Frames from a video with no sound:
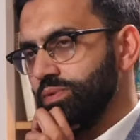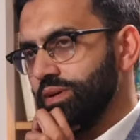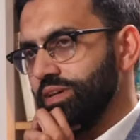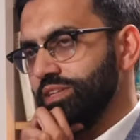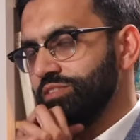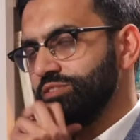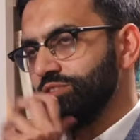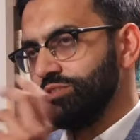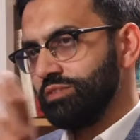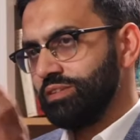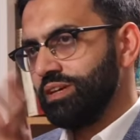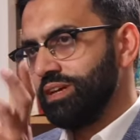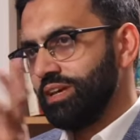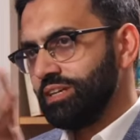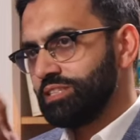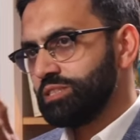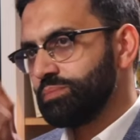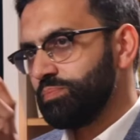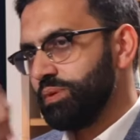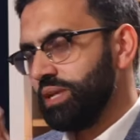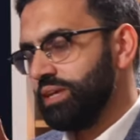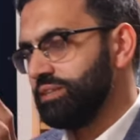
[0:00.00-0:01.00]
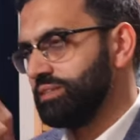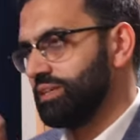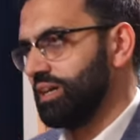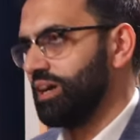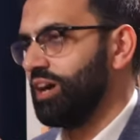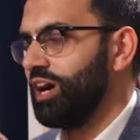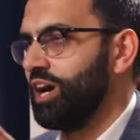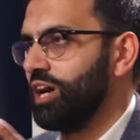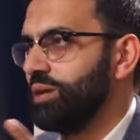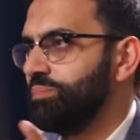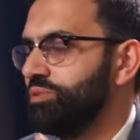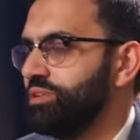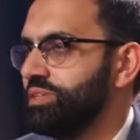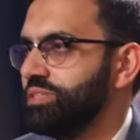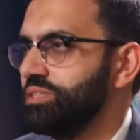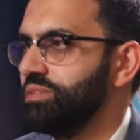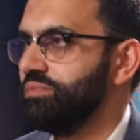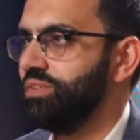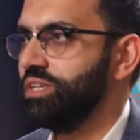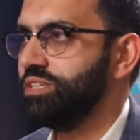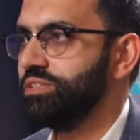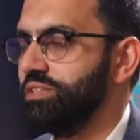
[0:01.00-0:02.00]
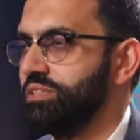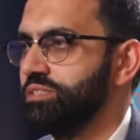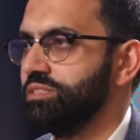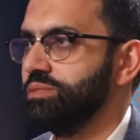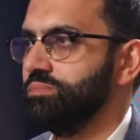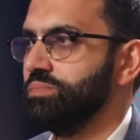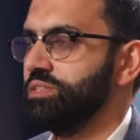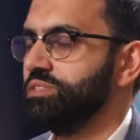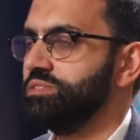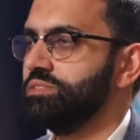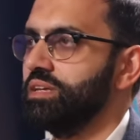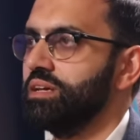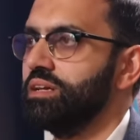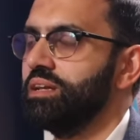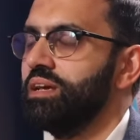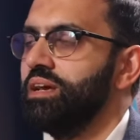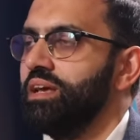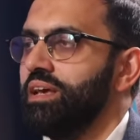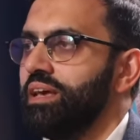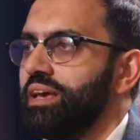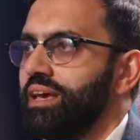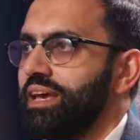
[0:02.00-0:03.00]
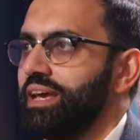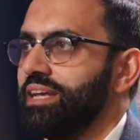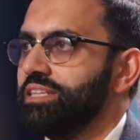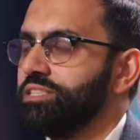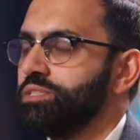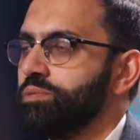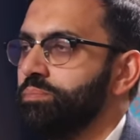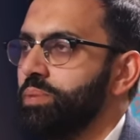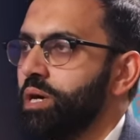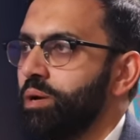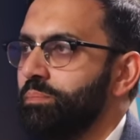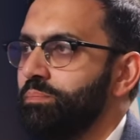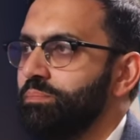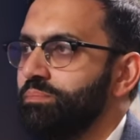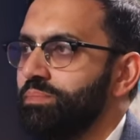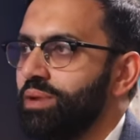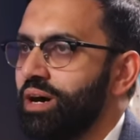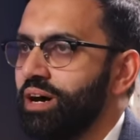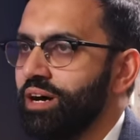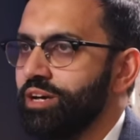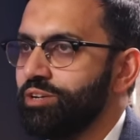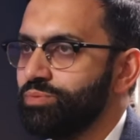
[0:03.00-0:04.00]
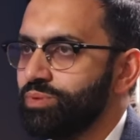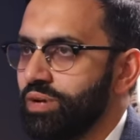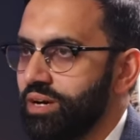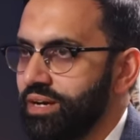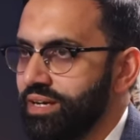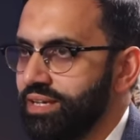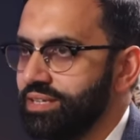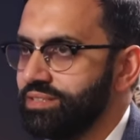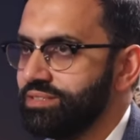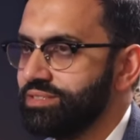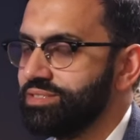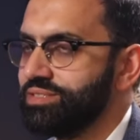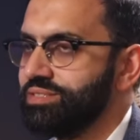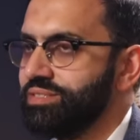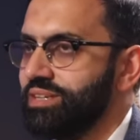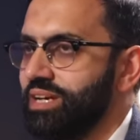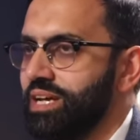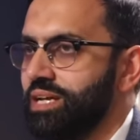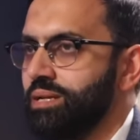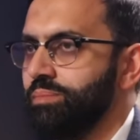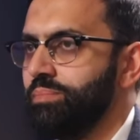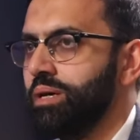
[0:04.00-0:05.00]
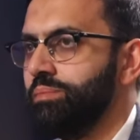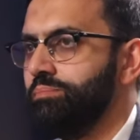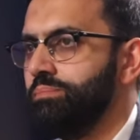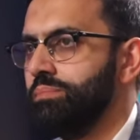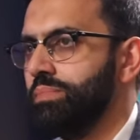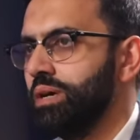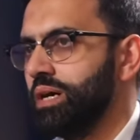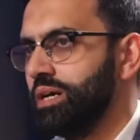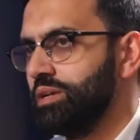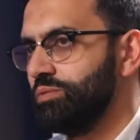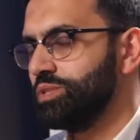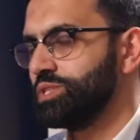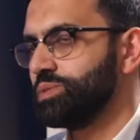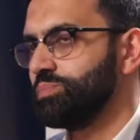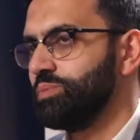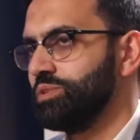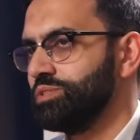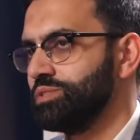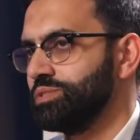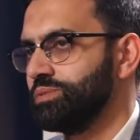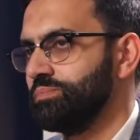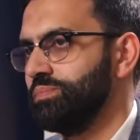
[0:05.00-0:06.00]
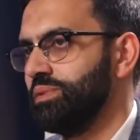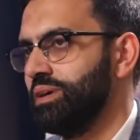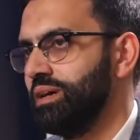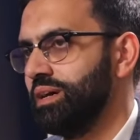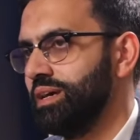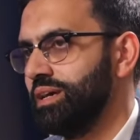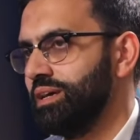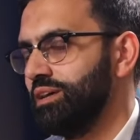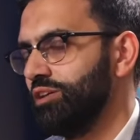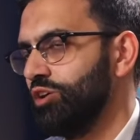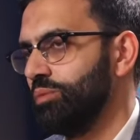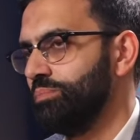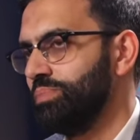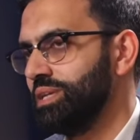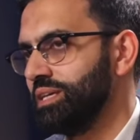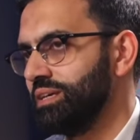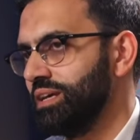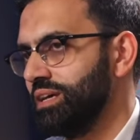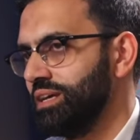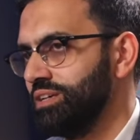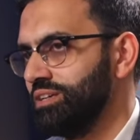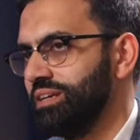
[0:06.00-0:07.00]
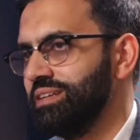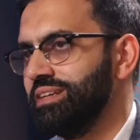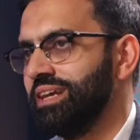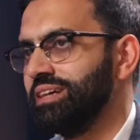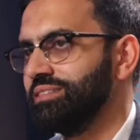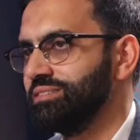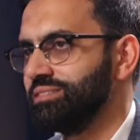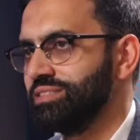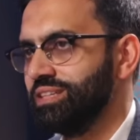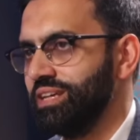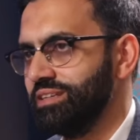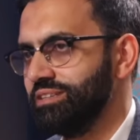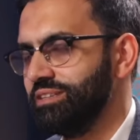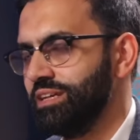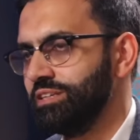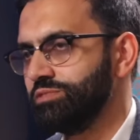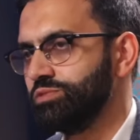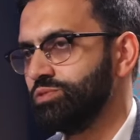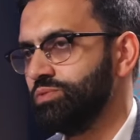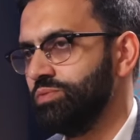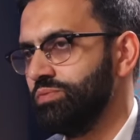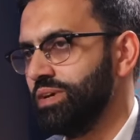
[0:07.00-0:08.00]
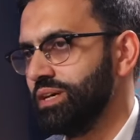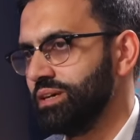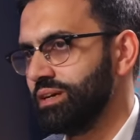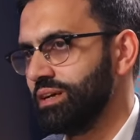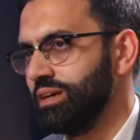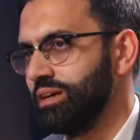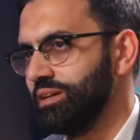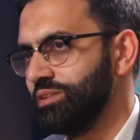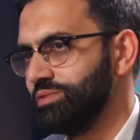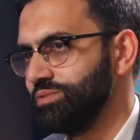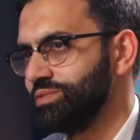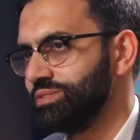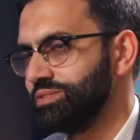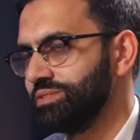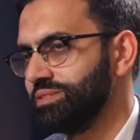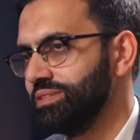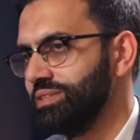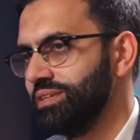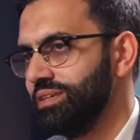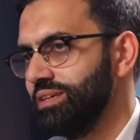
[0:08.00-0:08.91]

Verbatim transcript: Right. So to explain that hyper individualism. It's that yeah. it's about my rights uh, and about my response, my obligation, and that's it. That's all that counts.